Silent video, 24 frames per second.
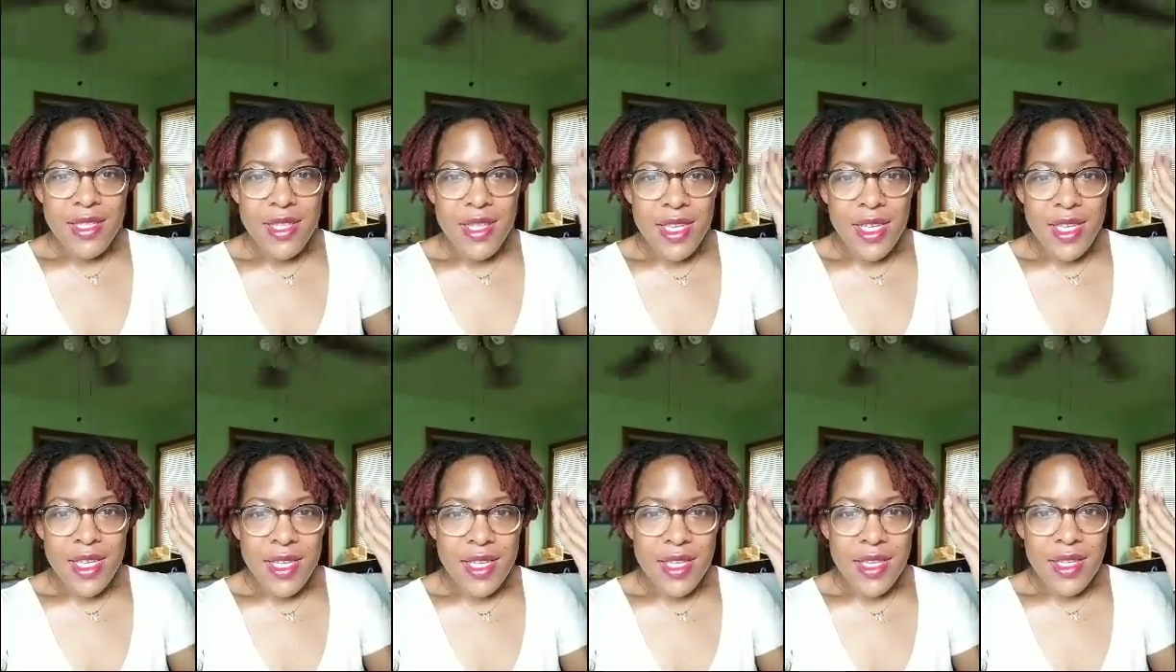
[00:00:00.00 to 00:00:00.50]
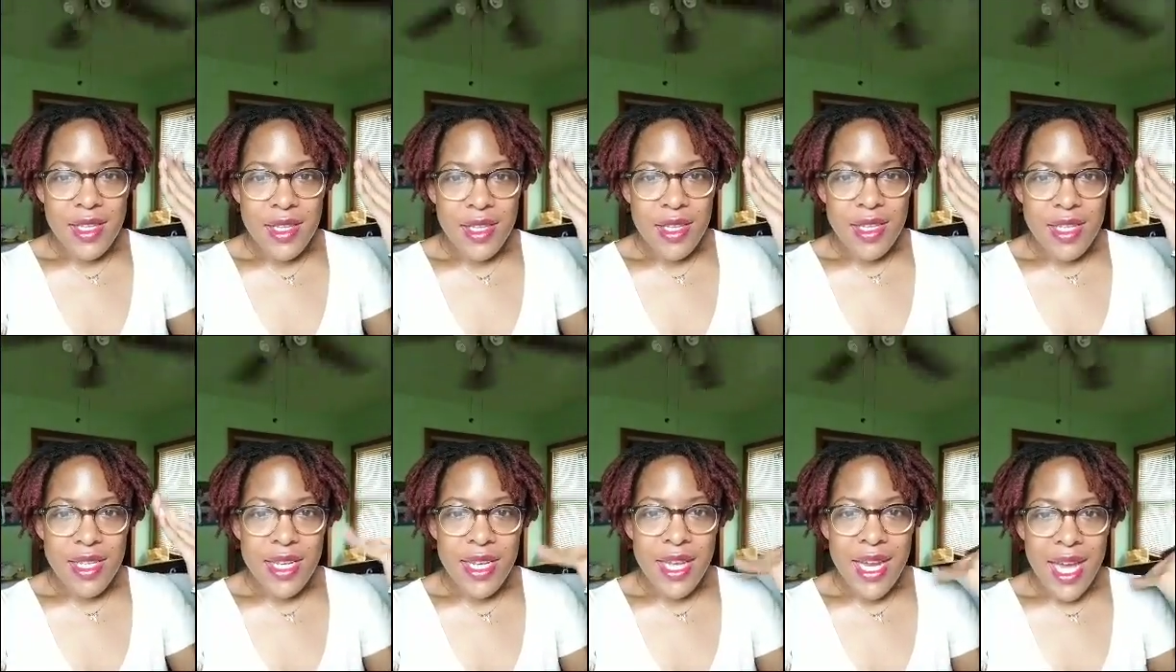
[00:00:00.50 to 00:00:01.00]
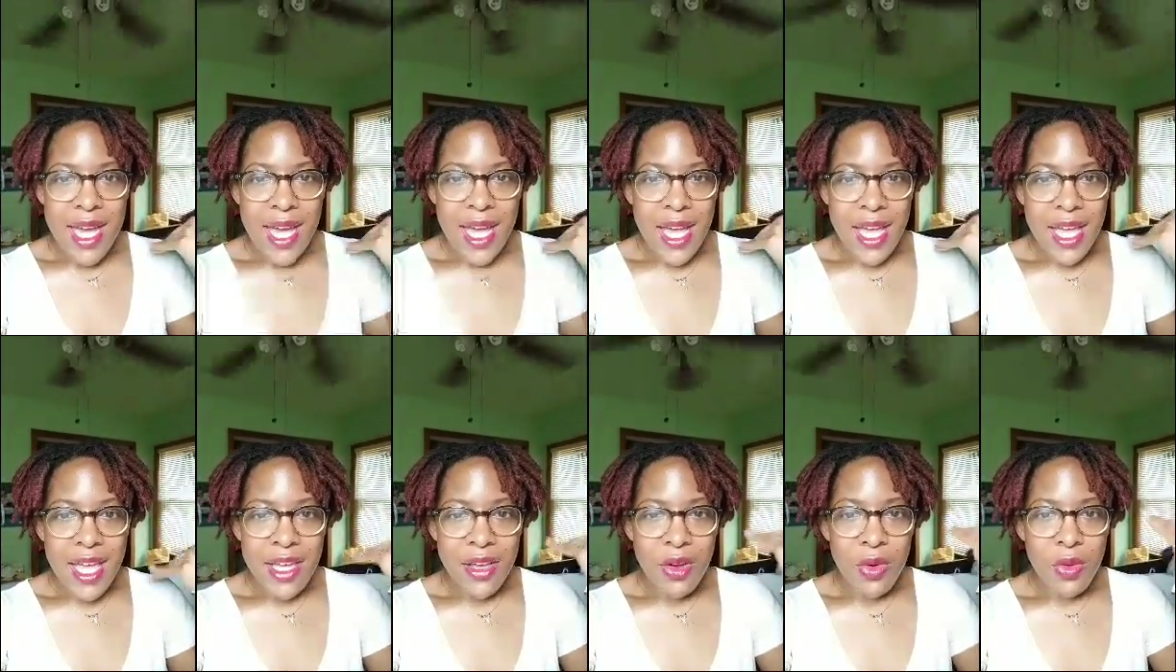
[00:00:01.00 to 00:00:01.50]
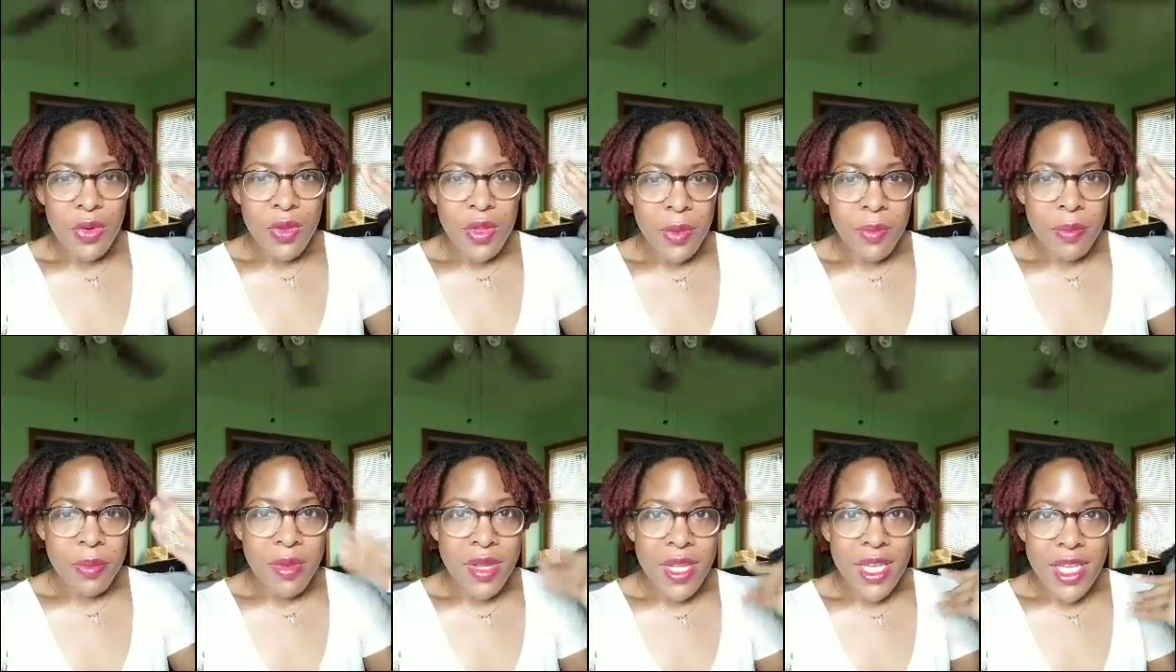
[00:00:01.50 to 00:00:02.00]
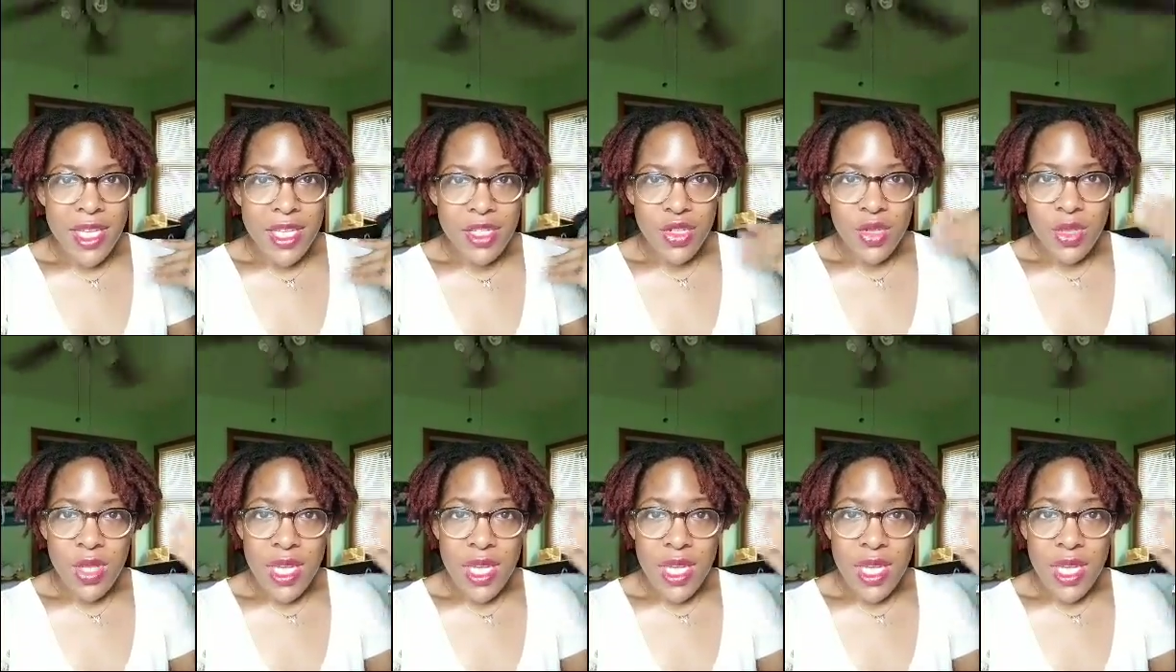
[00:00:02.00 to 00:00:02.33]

the dye or the bleach